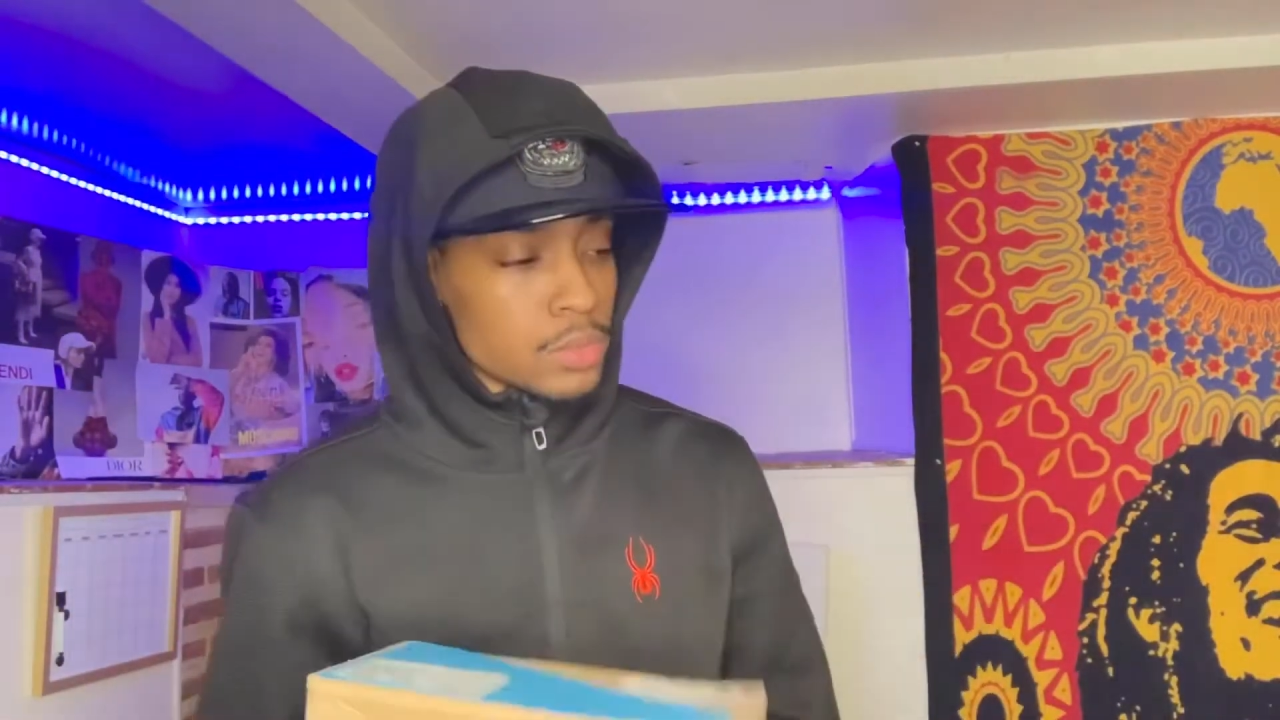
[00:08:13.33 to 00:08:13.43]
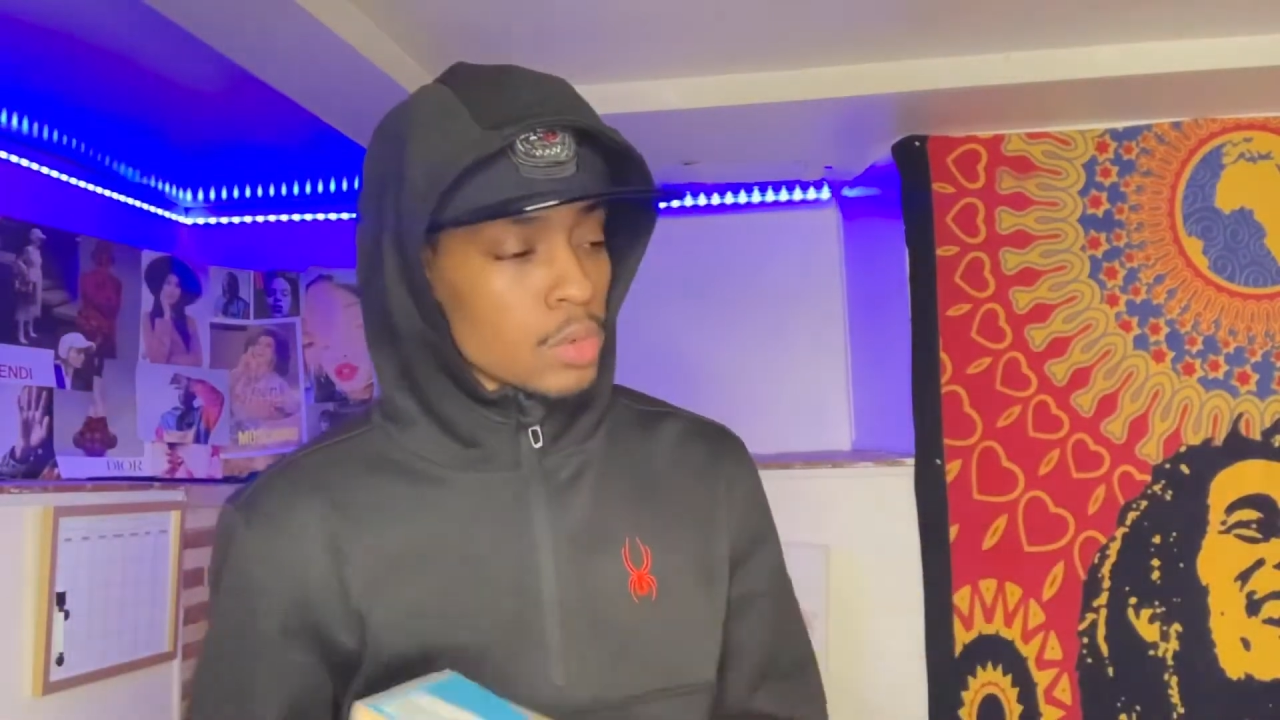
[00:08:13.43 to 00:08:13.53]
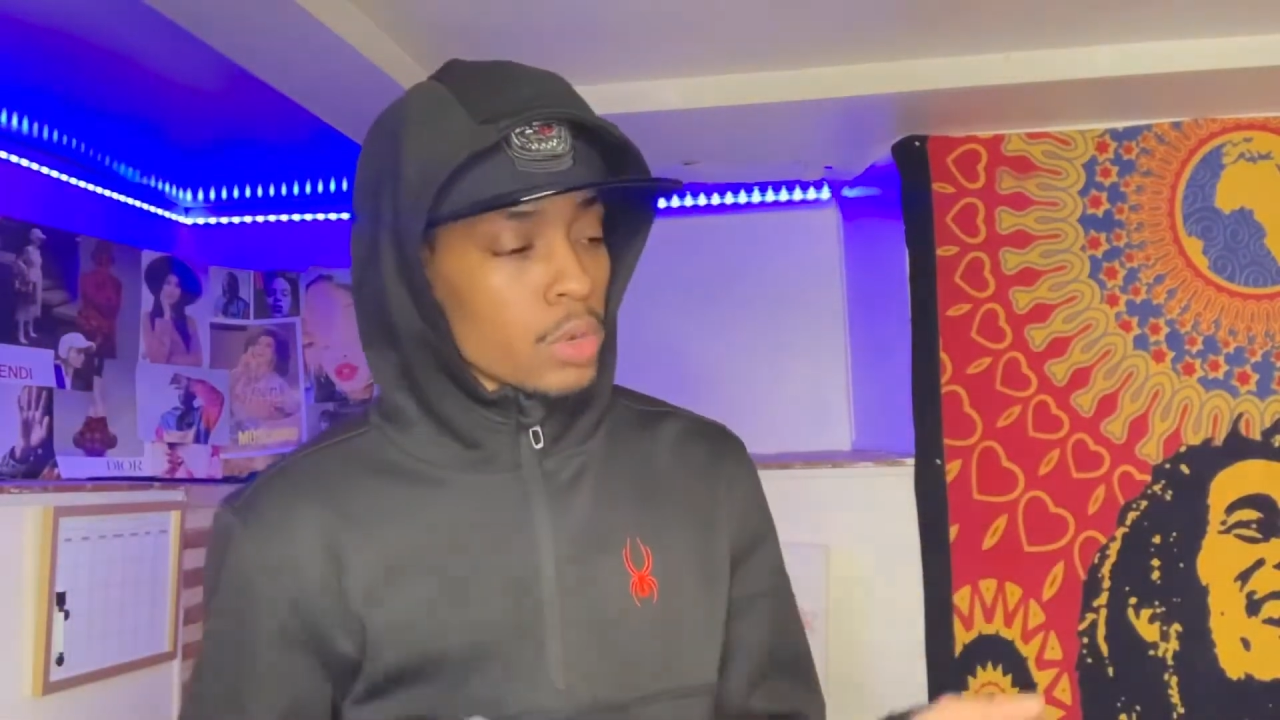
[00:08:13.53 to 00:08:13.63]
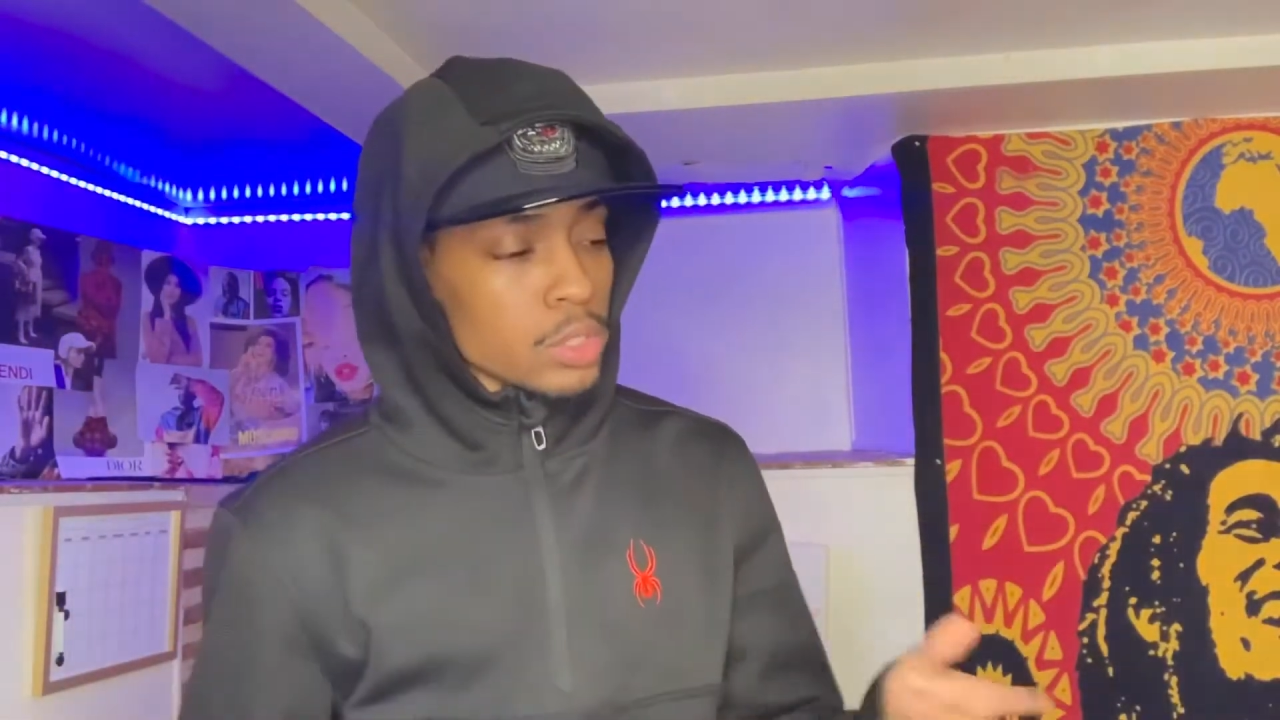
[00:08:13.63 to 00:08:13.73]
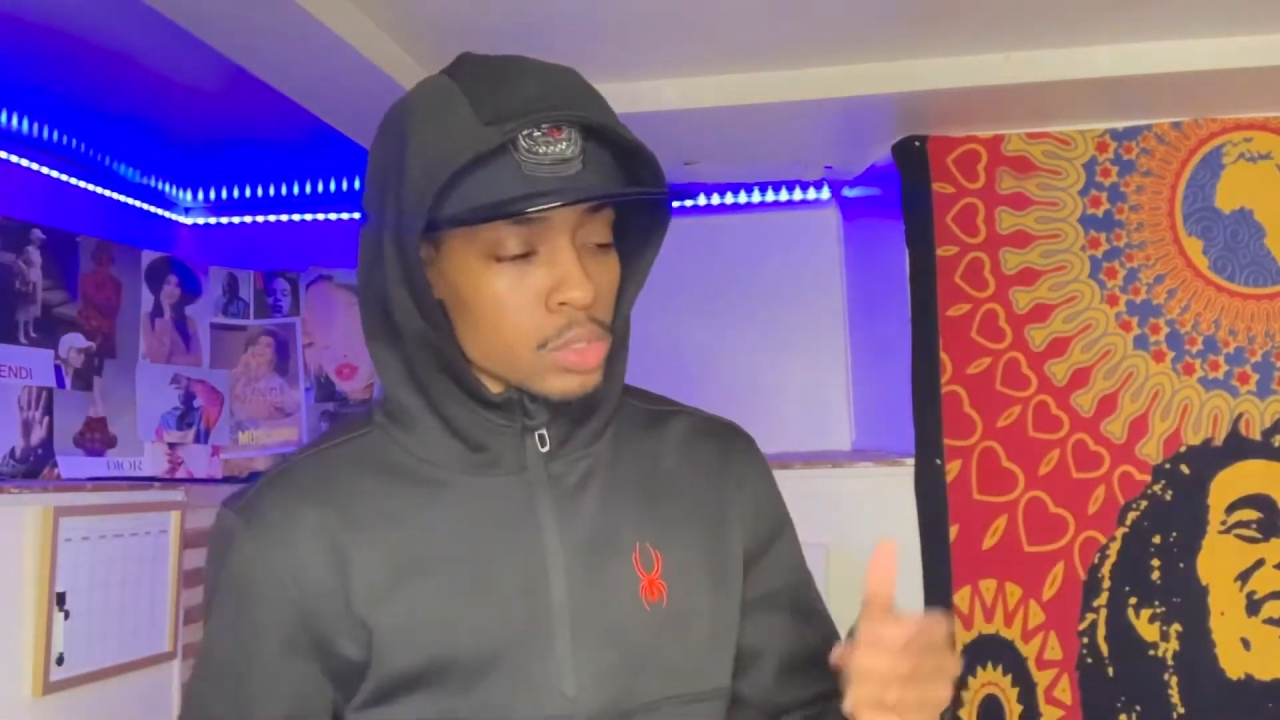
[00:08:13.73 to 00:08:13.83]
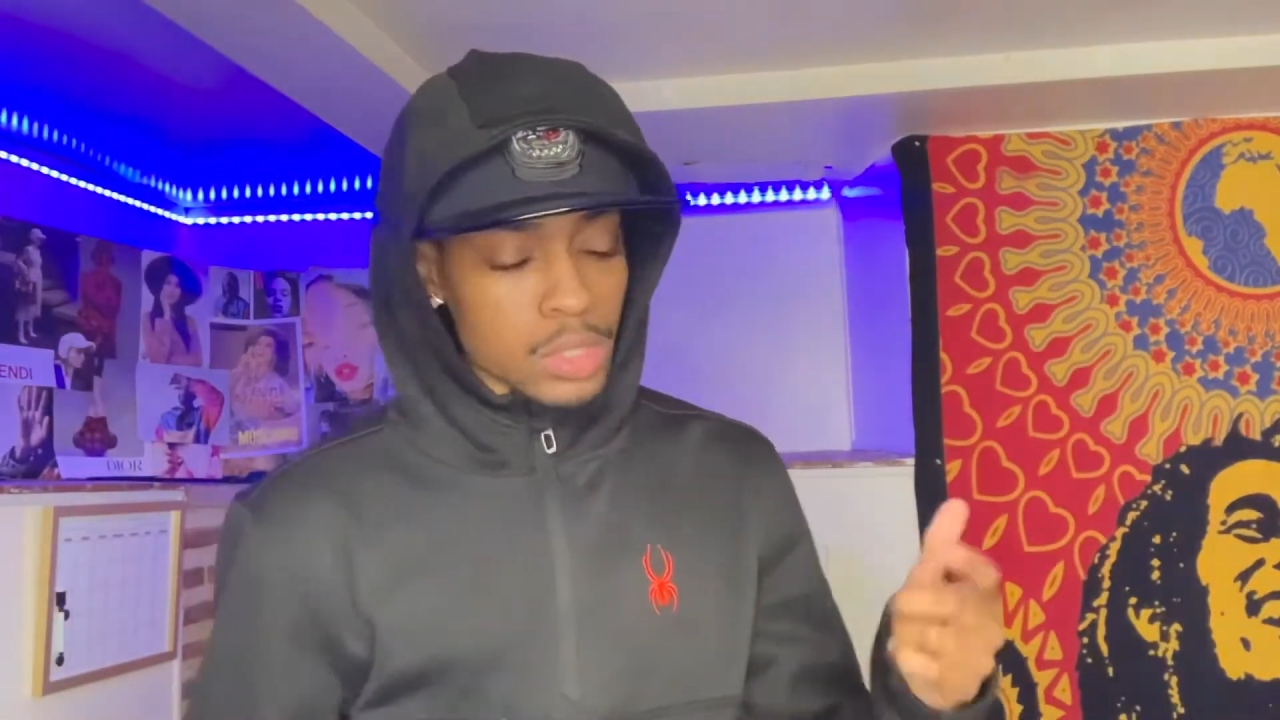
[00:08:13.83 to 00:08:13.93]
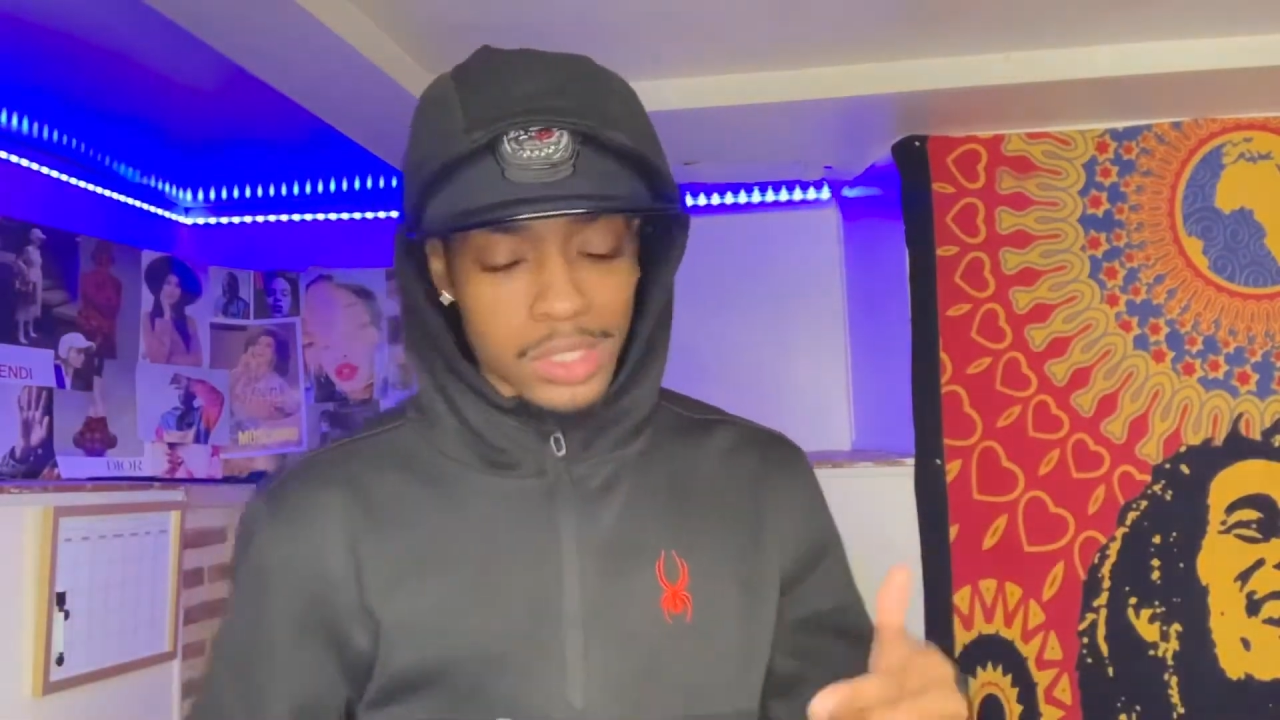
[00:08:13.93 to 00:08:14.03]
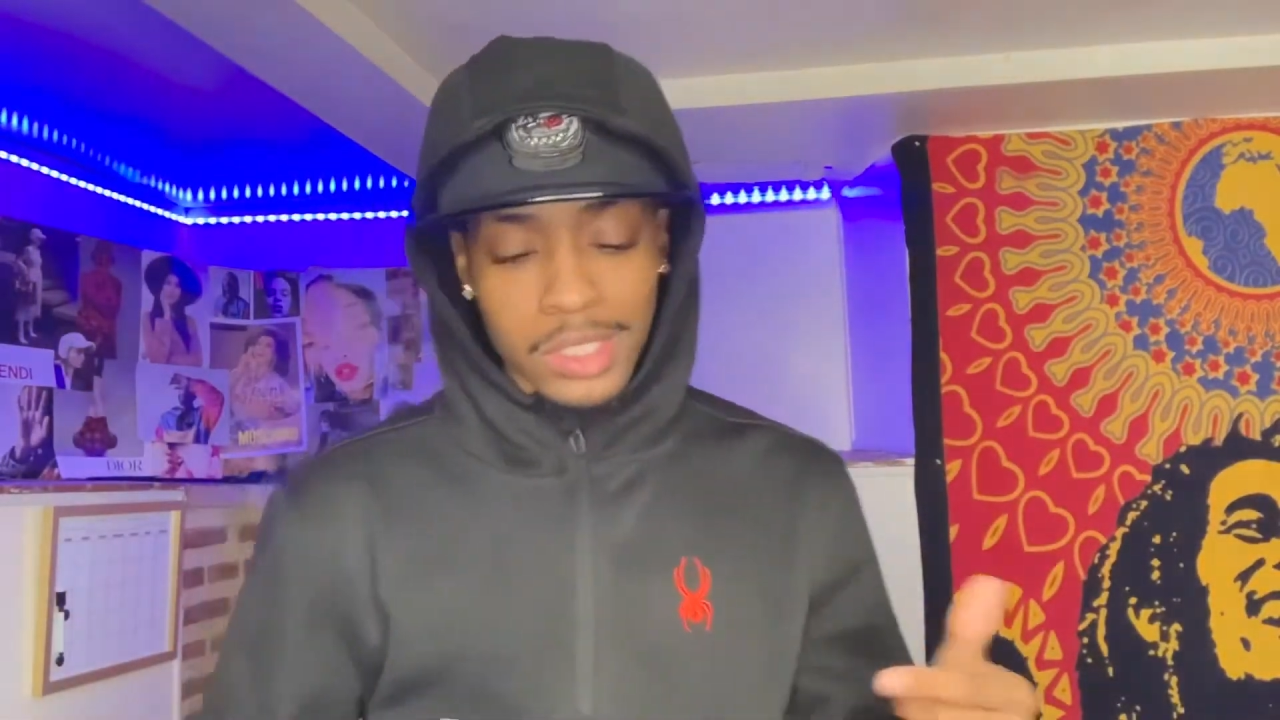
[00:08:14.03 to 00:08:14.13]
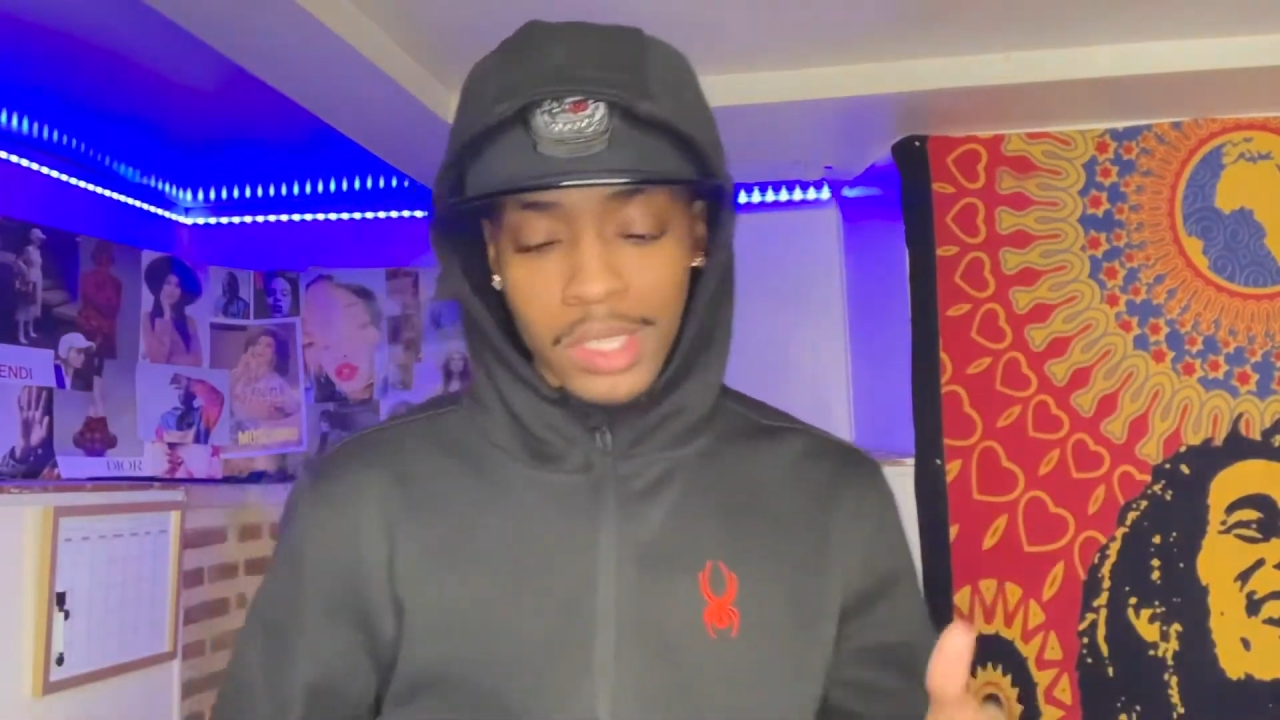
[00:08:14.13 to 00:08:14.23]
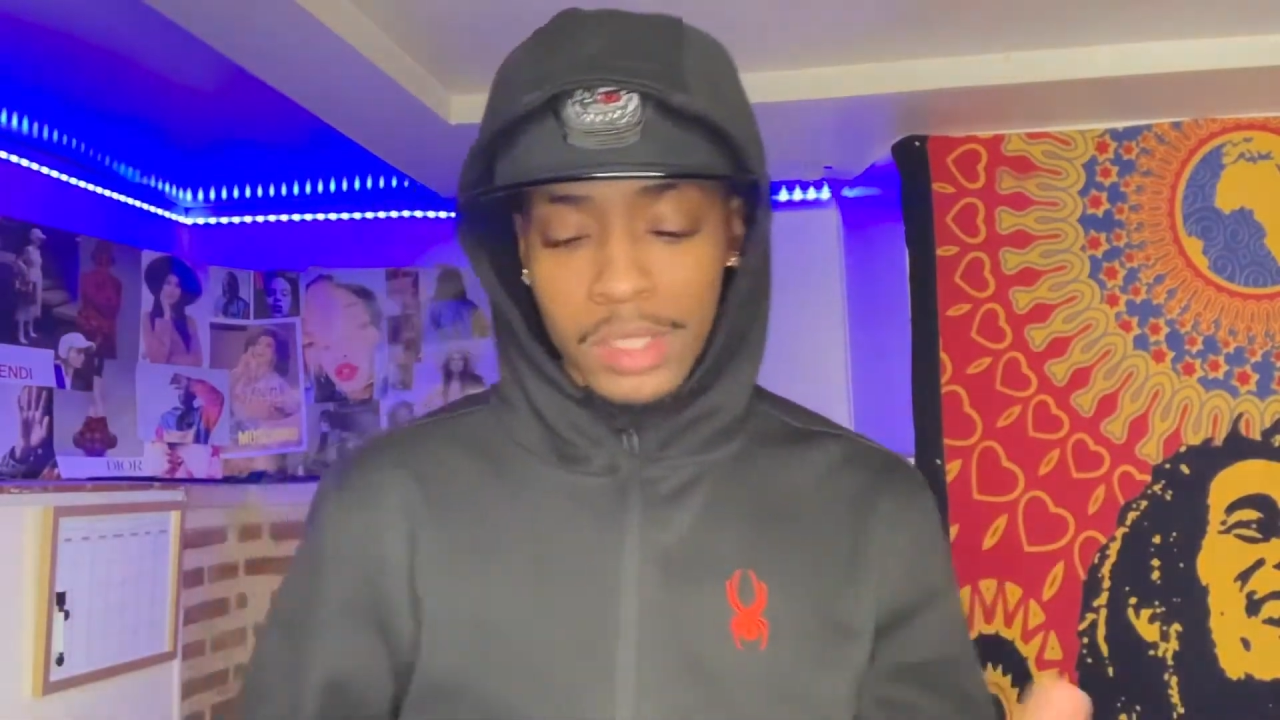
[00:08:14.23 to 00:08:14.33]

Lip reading: okay, so this is the size